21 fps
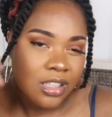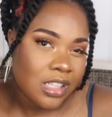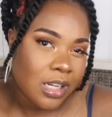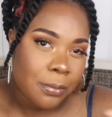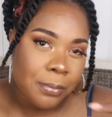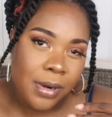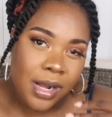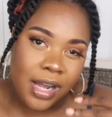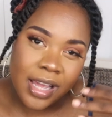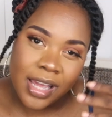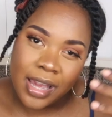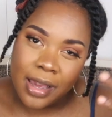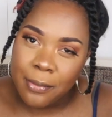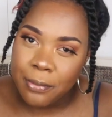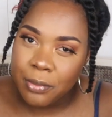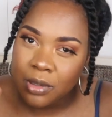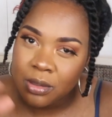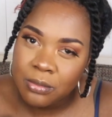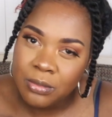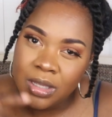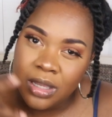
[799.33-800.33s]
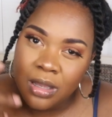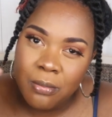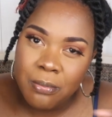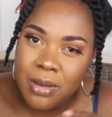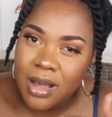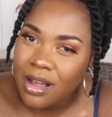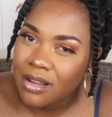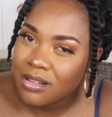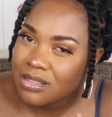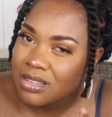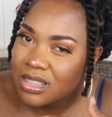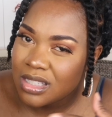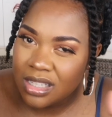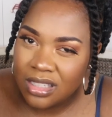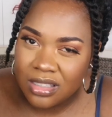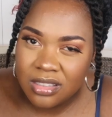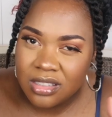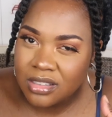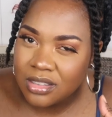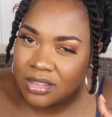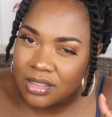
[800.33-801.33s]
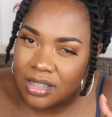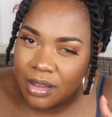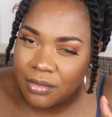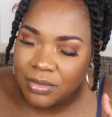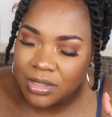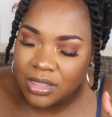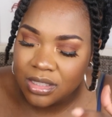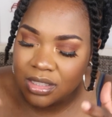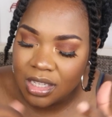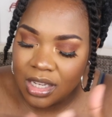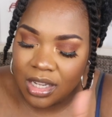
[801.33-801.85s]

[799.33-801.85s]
that probably happened to me about 6 or 7